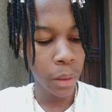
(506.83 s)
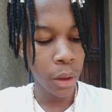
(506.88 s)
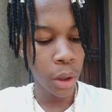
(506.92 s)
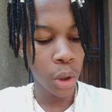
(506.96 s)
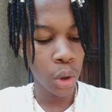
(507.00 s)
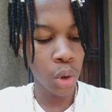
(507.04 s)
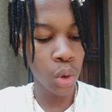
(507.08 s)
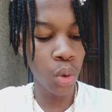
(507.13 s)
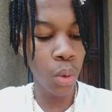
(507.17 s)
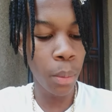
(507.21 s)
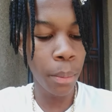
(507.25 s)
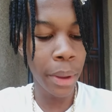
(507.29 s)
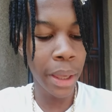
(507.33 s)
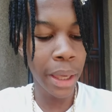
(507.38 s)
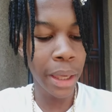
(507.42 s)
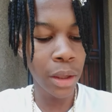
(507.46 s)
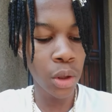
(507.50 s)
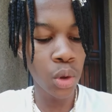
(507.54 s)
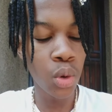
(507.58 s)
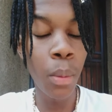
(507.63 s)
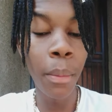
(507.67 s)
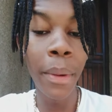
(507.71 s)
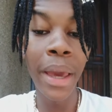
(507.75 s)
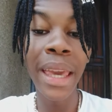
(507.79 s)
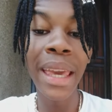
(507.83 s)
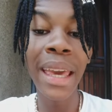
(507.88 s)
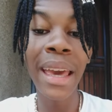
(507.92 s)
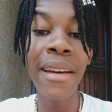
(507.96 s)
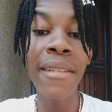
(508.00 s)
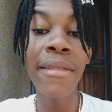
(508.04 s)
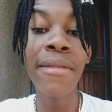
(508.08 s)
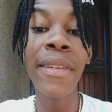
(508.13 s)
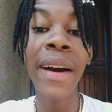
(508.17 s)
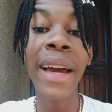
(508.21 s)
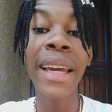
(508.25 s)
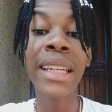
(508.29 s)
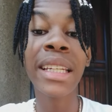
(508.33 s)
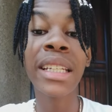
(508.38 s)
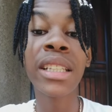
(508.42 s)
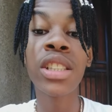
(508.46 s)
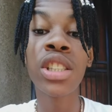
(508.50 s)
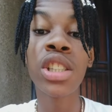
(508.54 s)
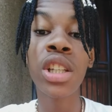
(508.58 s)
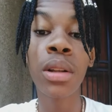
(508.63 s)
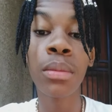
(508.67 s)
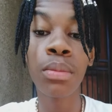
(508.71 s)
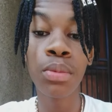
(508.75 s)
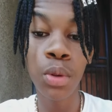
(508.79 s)
you may have
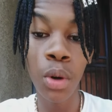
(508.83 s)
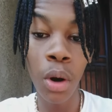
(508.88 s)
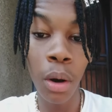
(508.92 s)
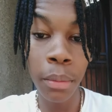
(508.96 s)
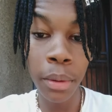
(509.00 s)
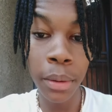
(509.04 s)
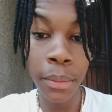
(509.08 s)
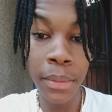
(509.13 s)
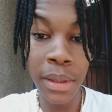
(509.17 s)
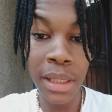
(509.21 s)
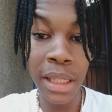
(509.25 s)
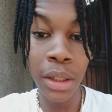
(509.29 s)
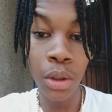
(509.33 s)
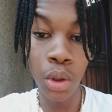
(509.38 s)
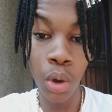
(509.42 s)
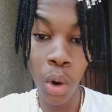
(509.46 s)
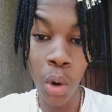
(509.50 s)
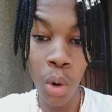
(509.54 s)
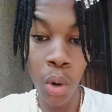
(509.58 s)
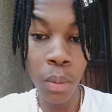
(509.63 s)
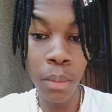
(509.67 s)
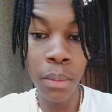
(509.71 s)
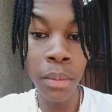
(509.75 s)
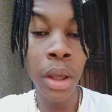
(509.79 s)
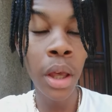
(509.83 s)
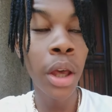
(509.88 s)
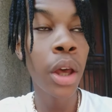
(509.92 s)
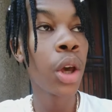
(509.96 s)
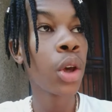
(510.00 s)
financial problems at home,